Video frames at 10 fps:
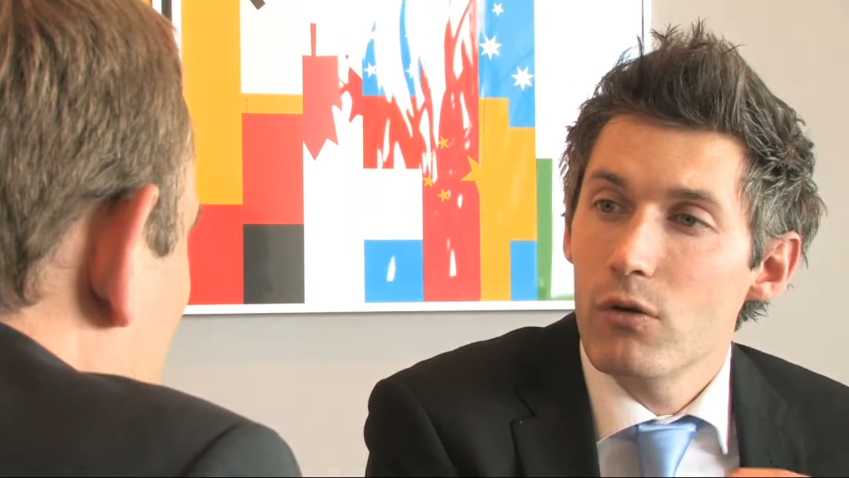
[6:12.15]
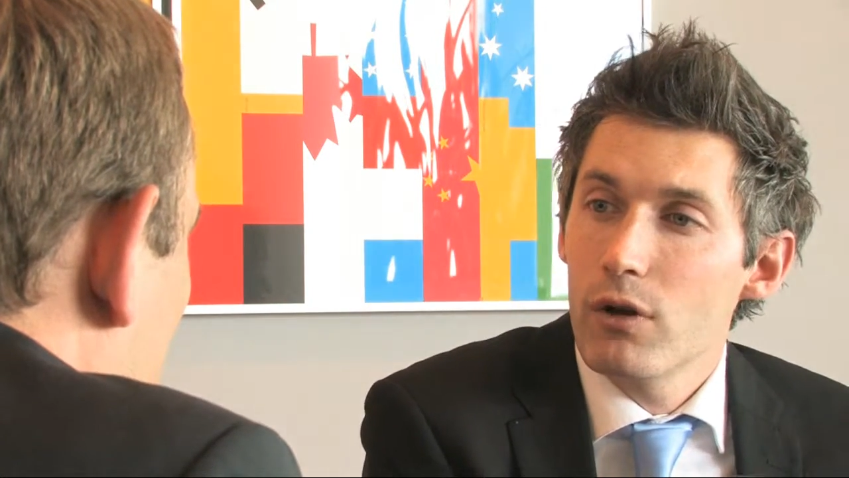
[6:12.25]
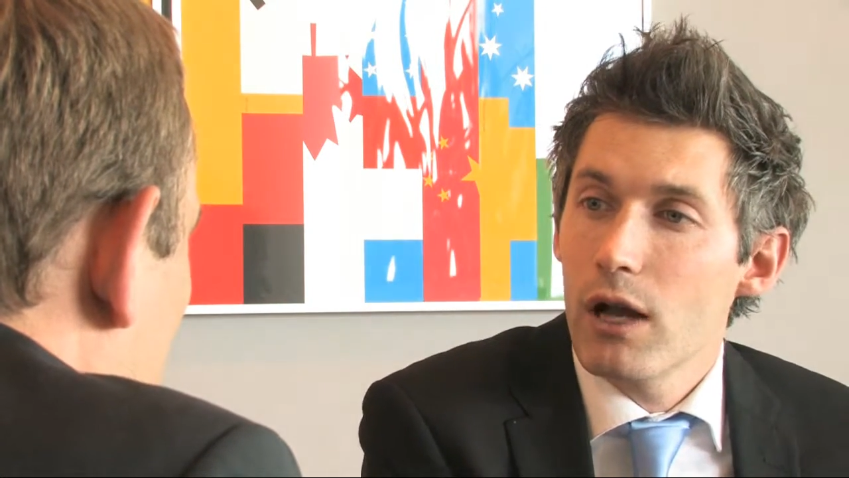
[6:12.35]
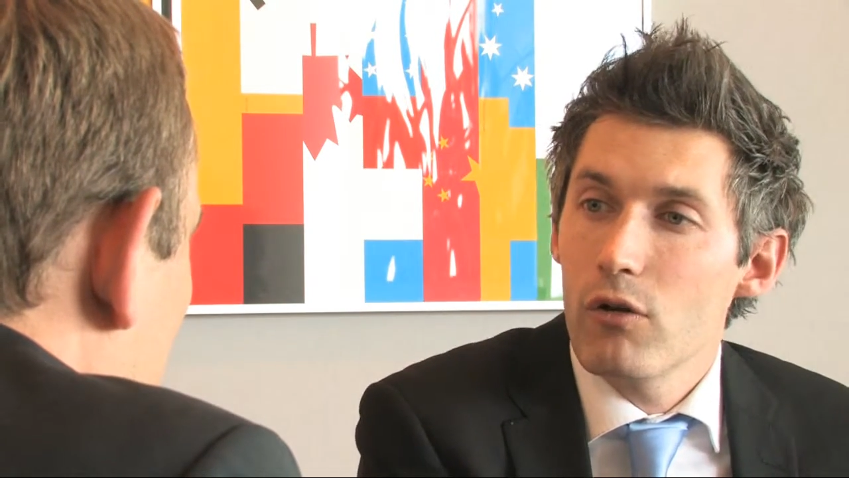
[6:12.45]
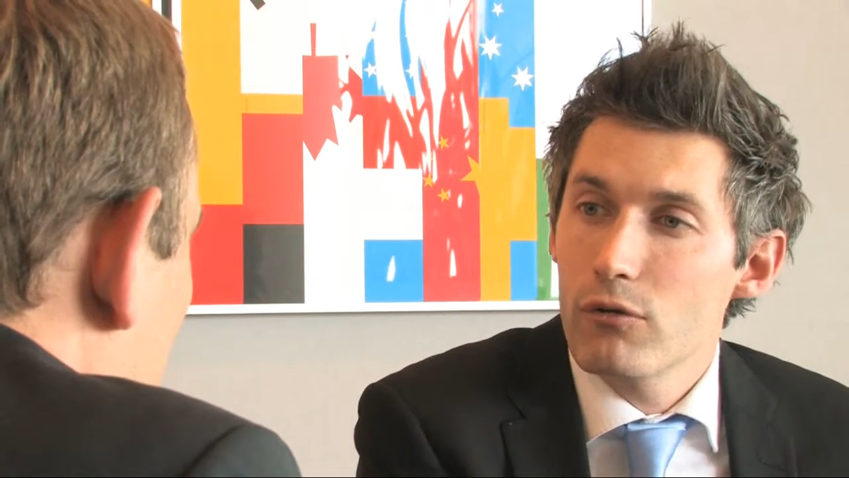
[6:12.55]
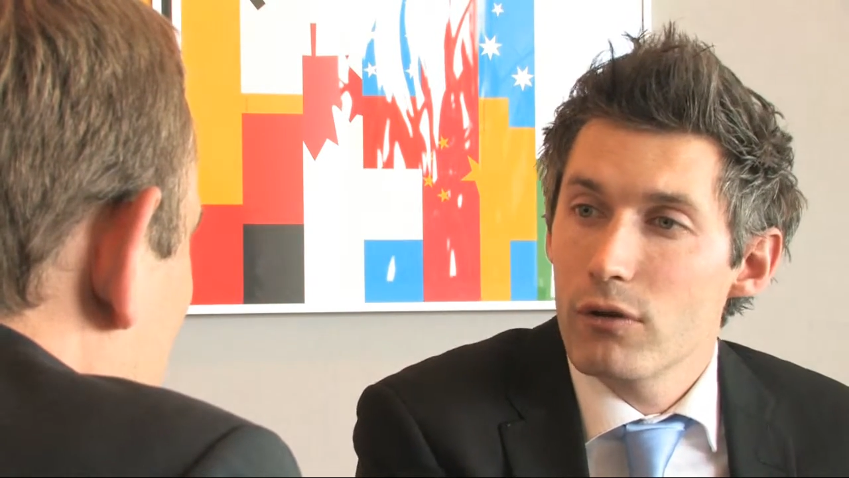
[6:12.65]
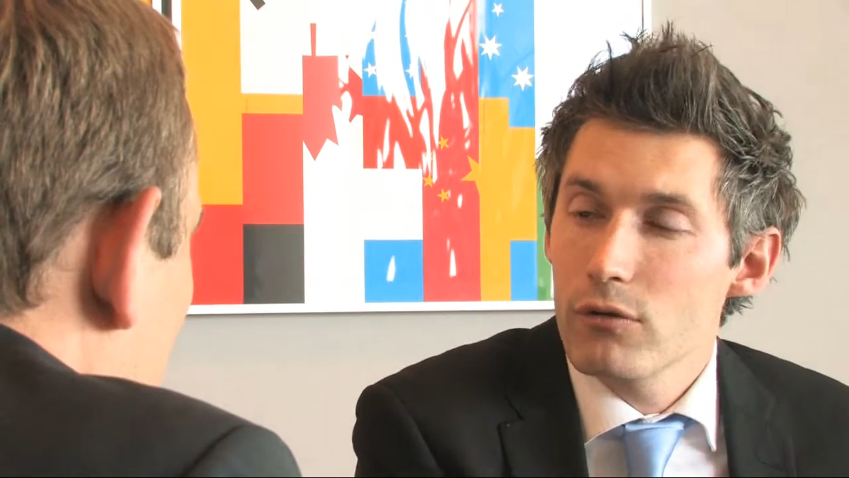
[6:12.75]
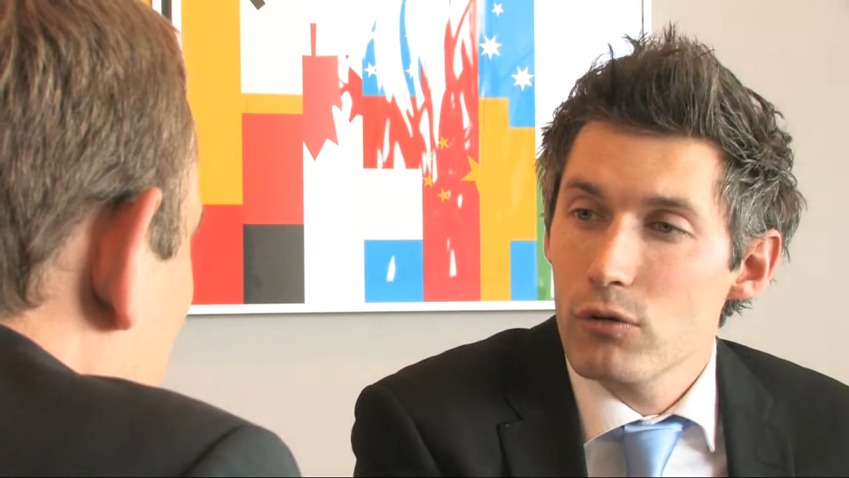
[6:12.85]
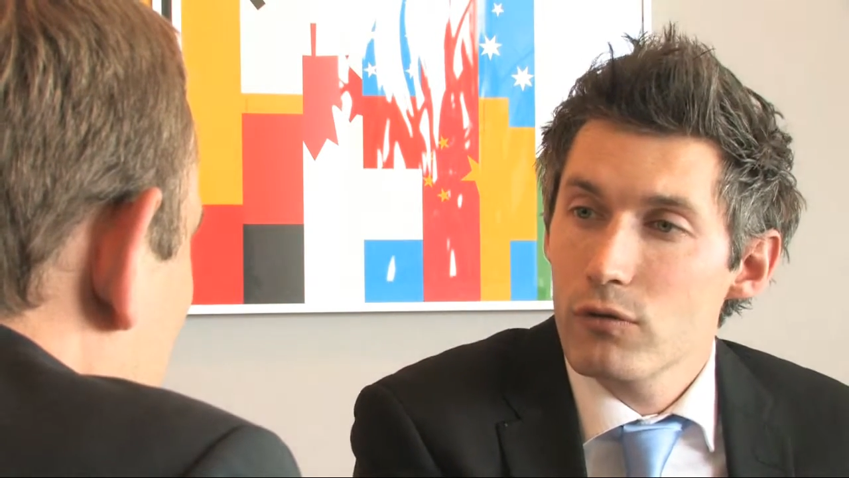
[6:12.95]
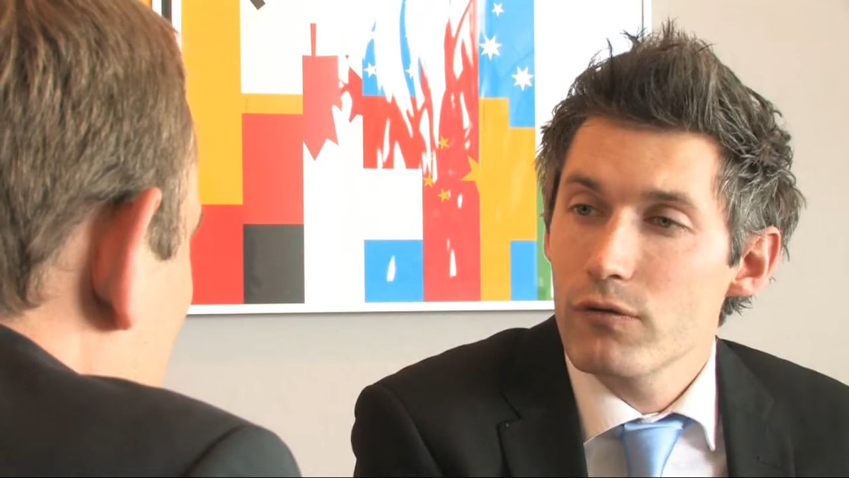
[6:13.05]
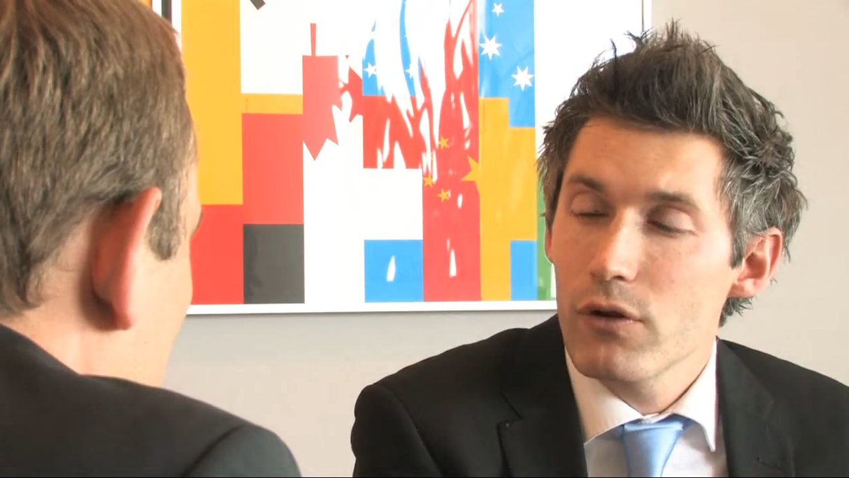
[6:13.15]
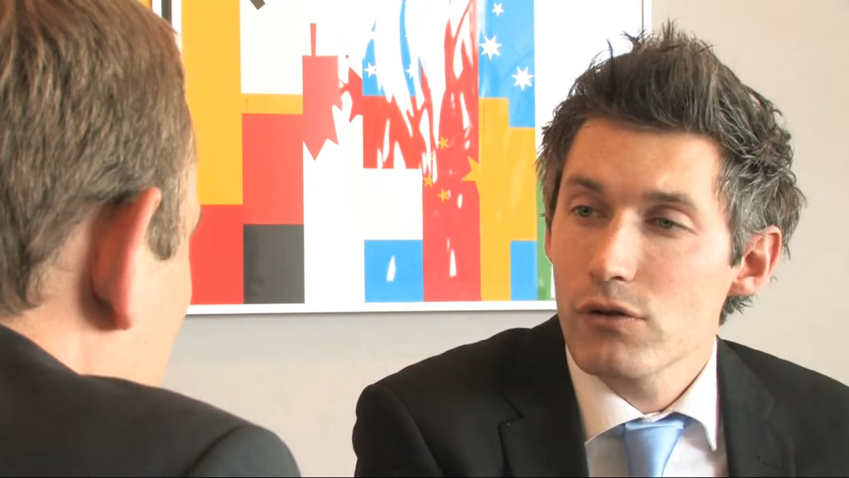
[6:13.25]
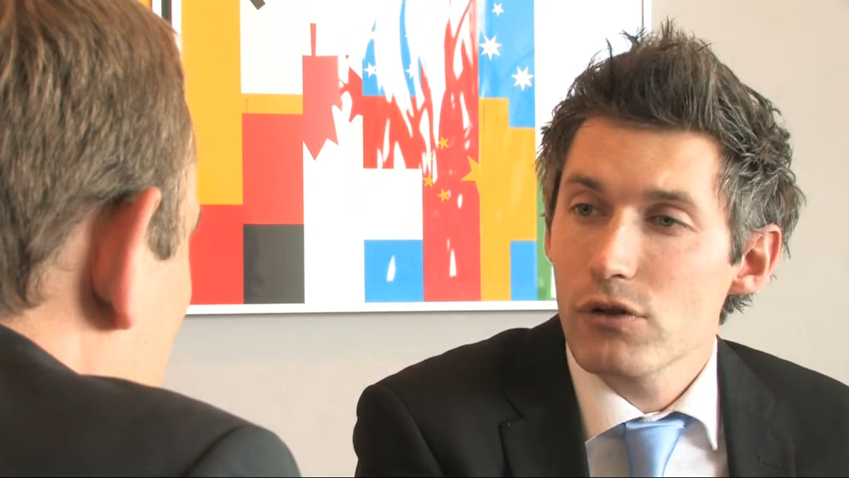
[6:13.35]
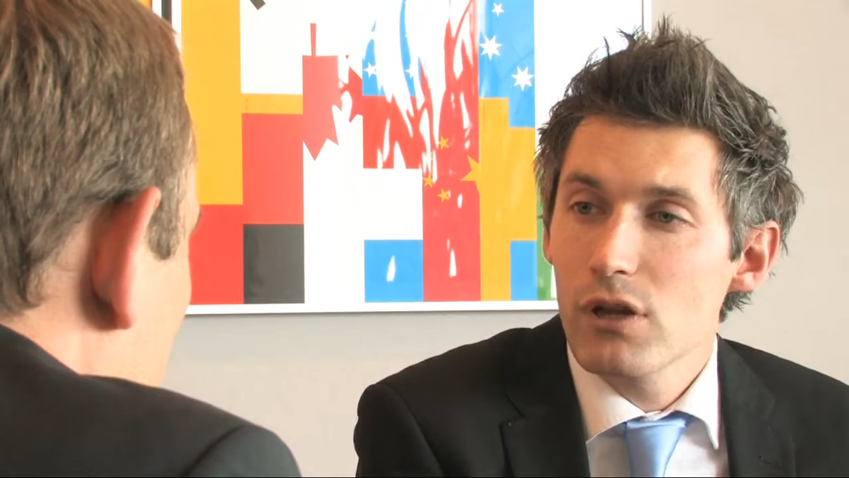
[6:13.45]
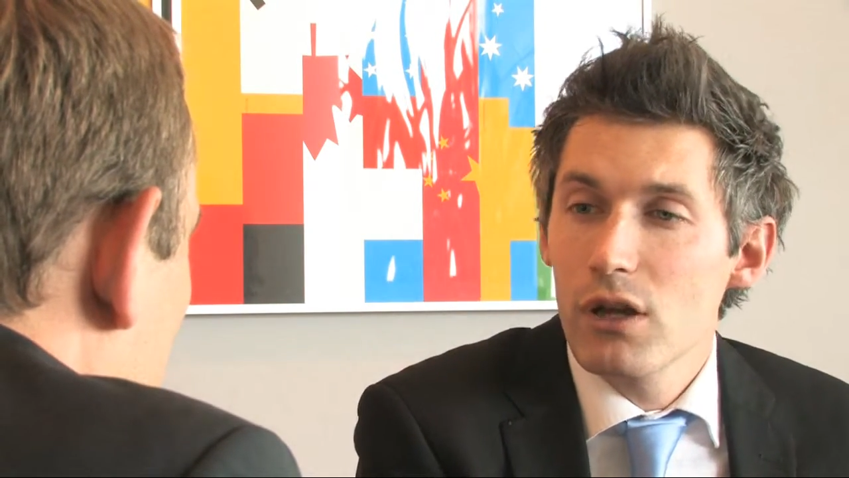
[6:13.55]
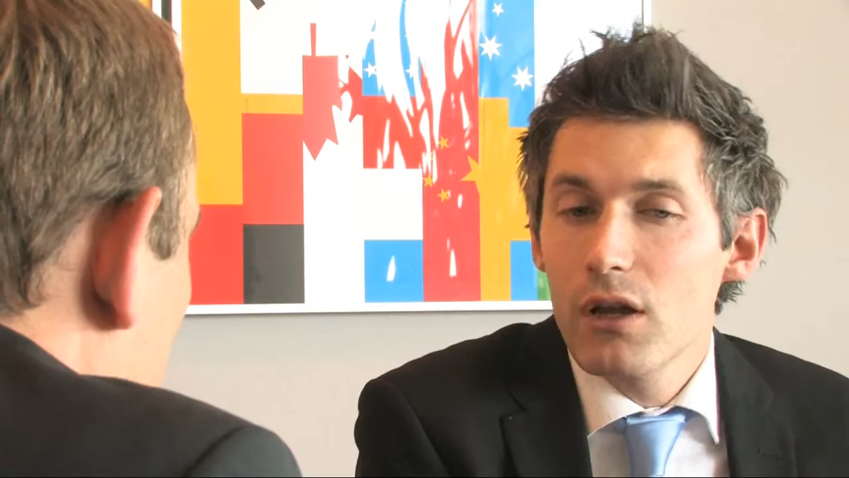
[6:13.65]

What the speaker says: ORA Onroerend Goed Fonds,